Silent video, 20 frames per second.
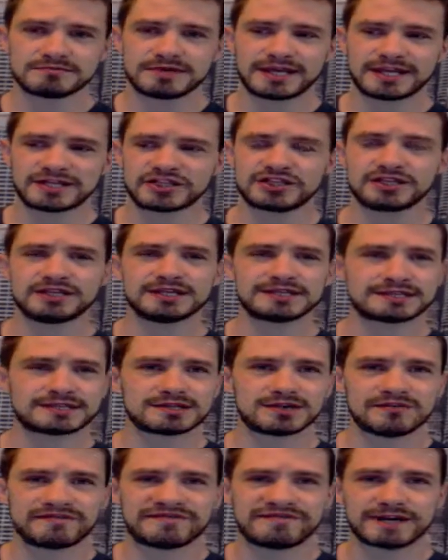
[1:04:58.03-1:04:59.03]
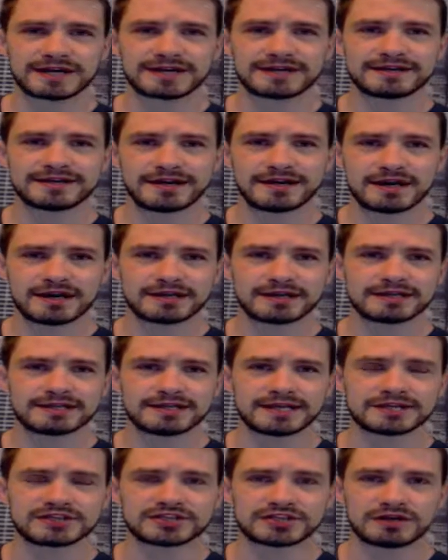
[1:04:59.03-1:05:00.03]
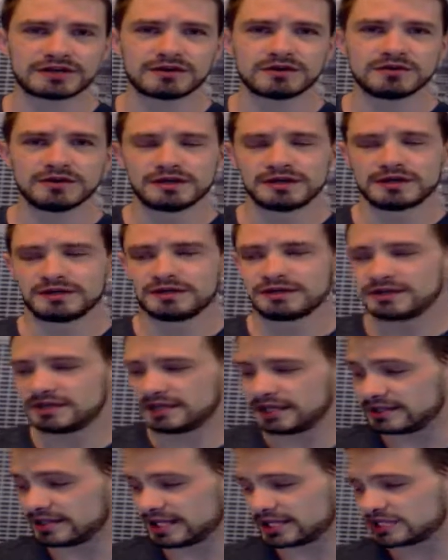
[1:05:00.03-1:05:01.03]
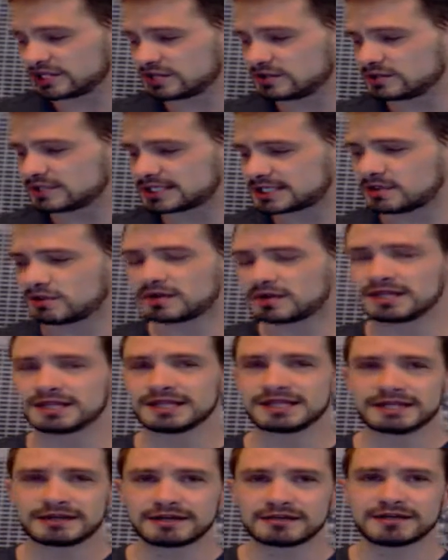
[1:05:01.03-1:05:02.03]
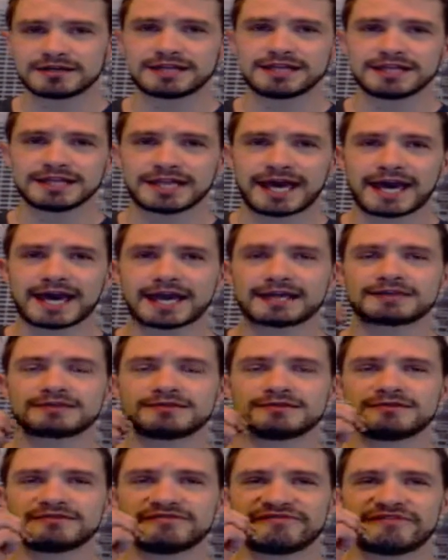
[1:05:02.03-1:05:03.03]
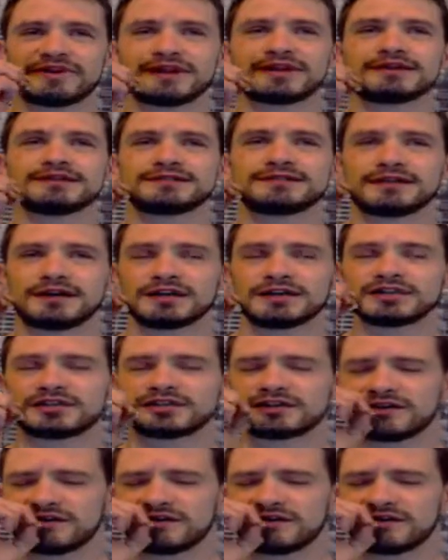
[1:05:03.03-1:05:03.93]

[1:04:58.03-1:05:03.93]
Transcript: And she is so fucking hot in that show. And that show so clearly lacked the fucking touch